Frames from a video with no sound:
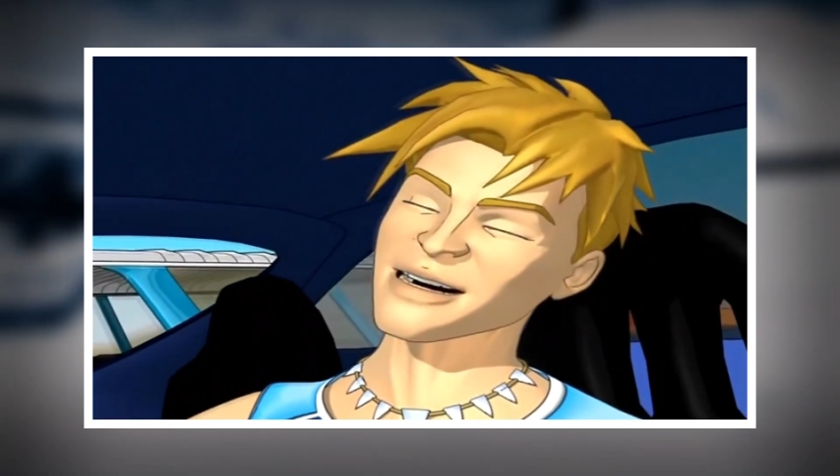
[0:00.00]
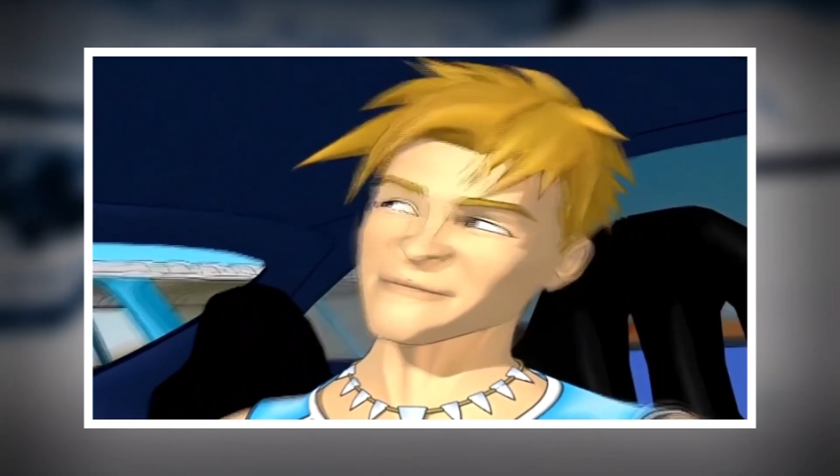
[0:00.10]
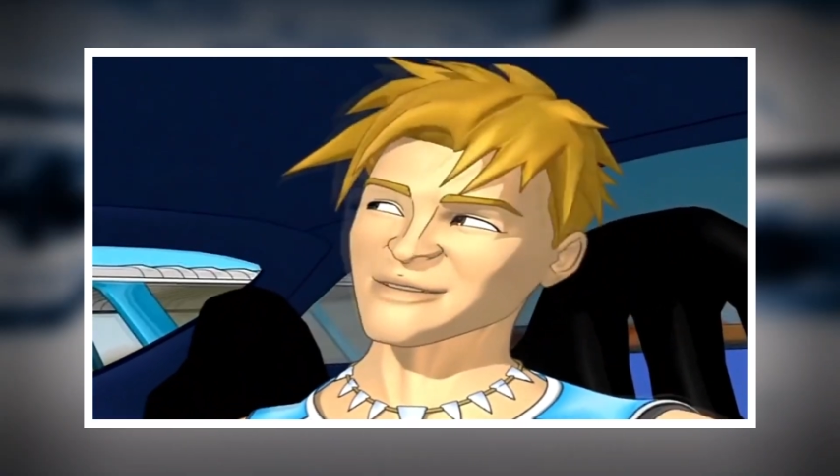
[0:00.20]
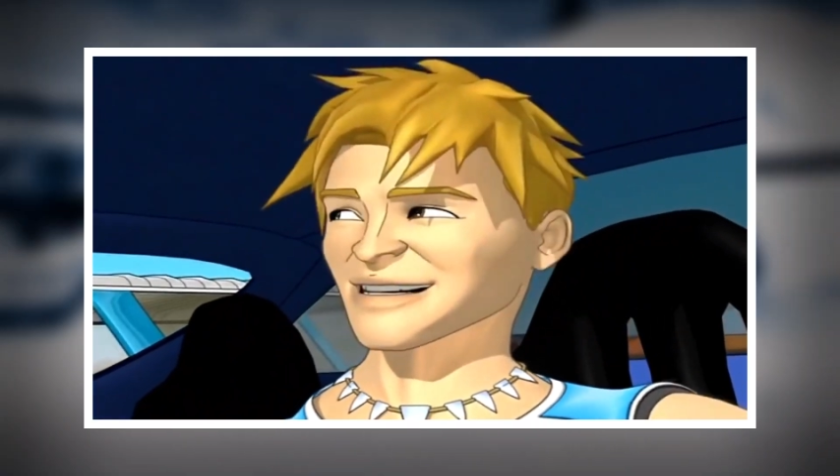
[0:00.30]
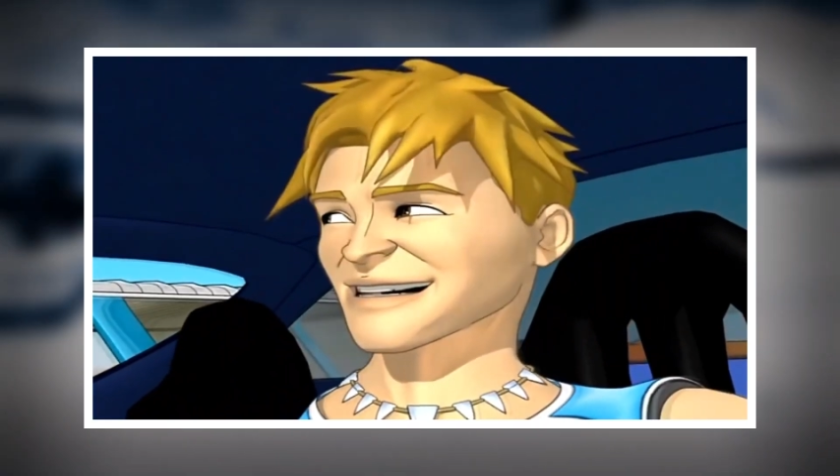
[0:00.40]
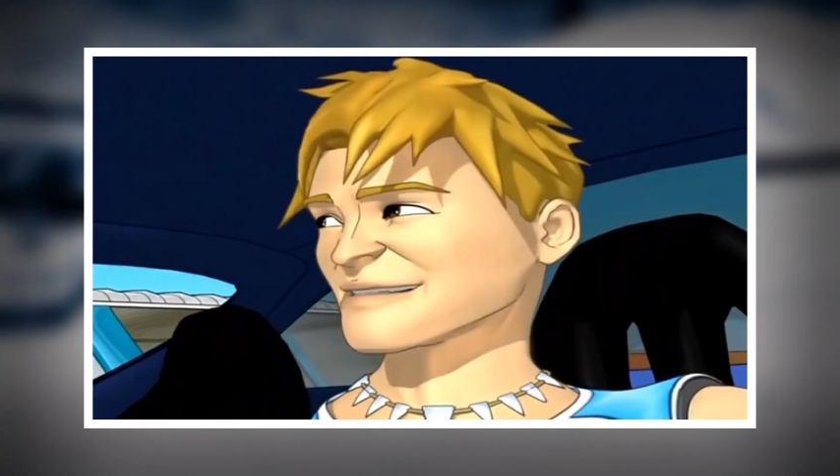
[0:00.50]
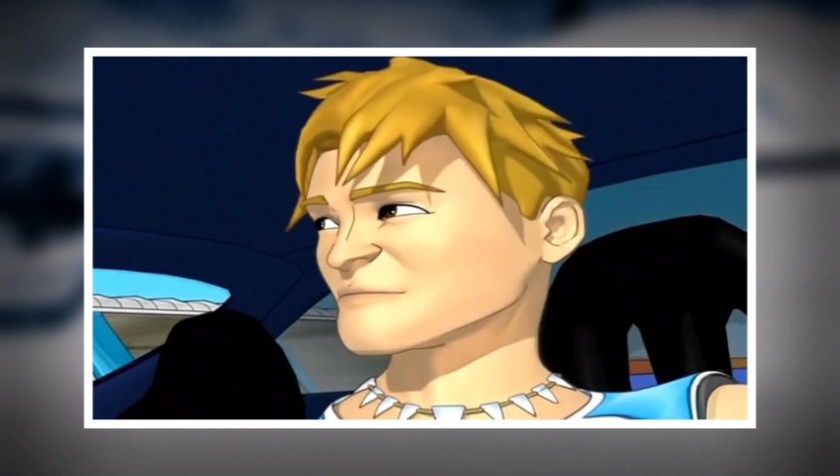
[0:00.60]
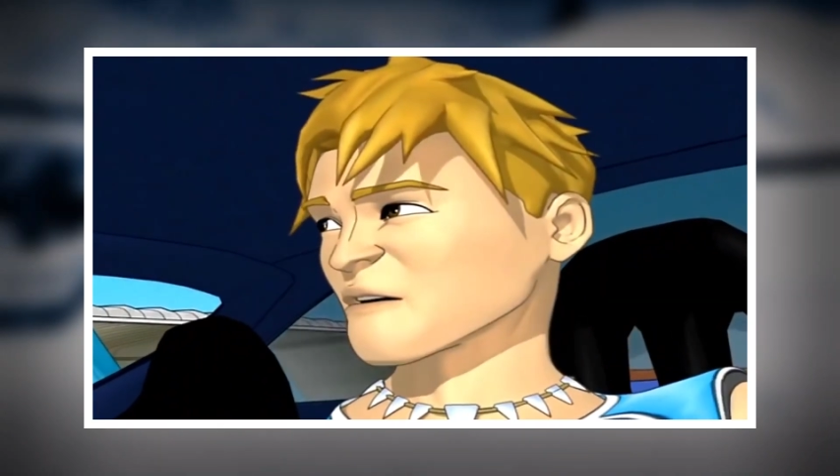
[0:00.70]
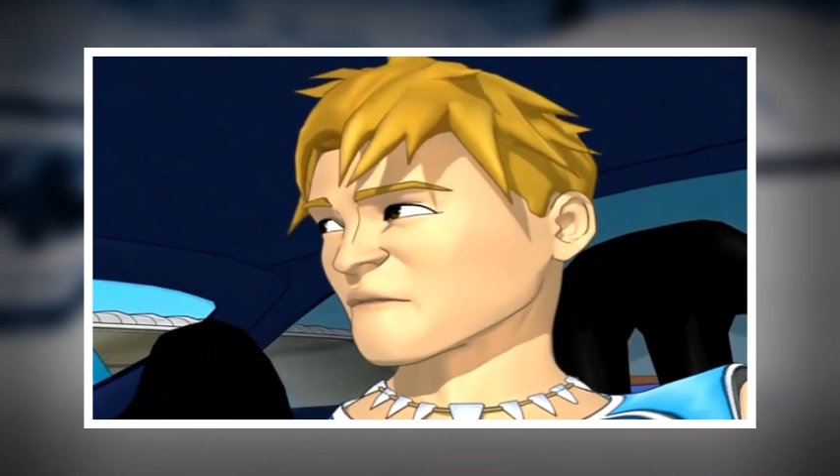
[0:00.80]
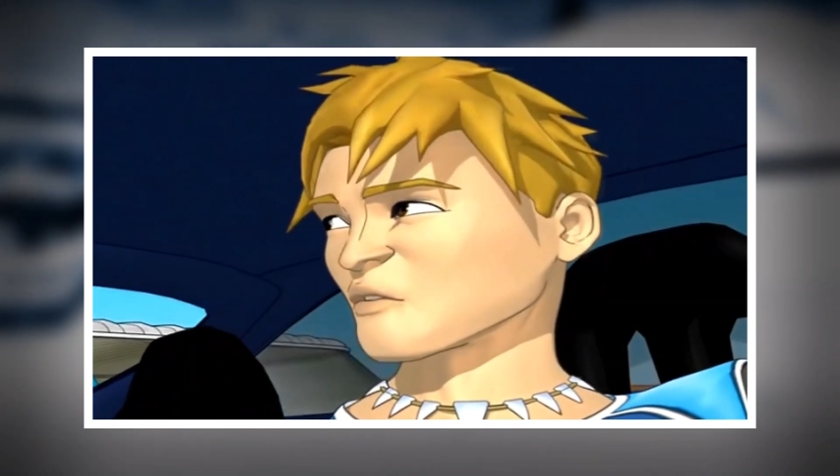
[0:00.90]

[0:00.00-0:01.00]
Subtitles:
James also